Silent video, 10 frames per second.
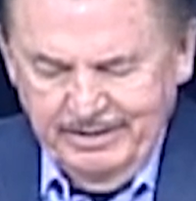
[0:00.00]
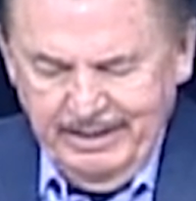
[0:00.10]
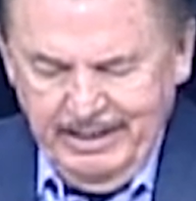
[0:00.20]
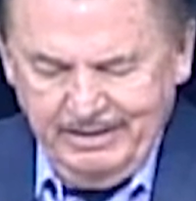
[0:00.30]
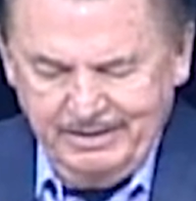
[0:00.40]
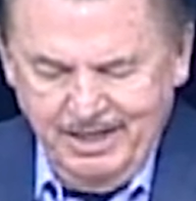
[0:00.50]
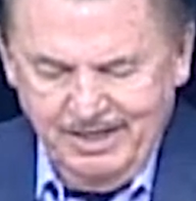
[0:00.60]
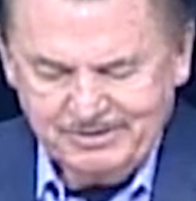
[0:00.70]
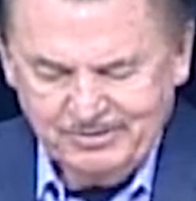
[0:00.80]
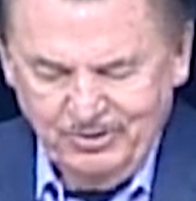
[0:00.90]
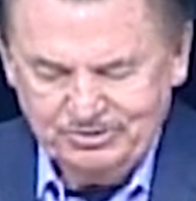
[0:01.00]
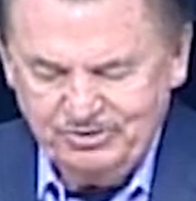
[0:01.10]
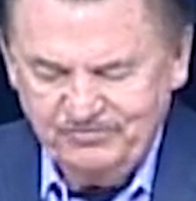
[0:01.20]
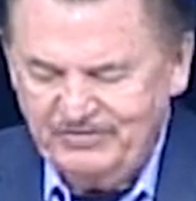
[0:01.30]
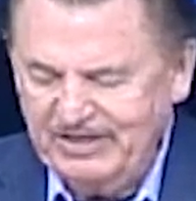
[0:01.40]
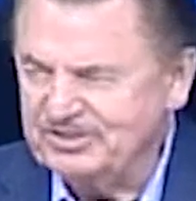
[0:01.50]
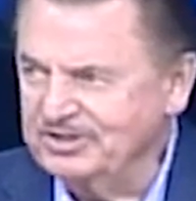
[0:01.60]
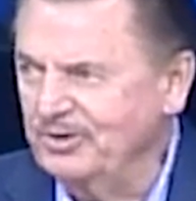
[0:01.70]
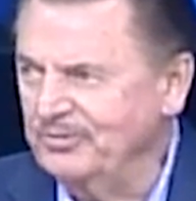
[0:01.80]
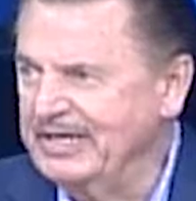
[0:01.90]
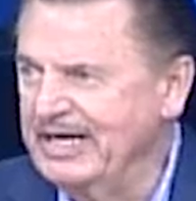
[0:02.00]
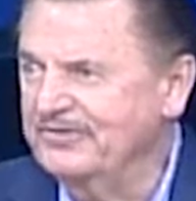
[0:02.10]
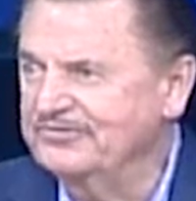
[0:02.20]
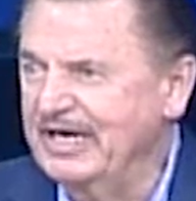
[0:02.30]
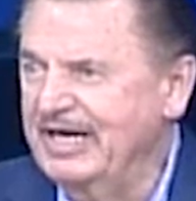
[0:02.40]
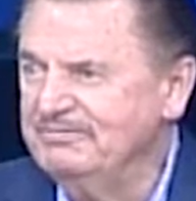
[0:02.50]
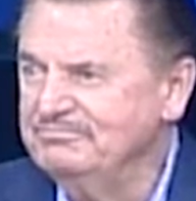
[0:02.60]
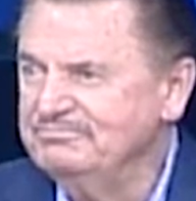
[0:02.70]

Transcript: and conquer what you're facing on the outside.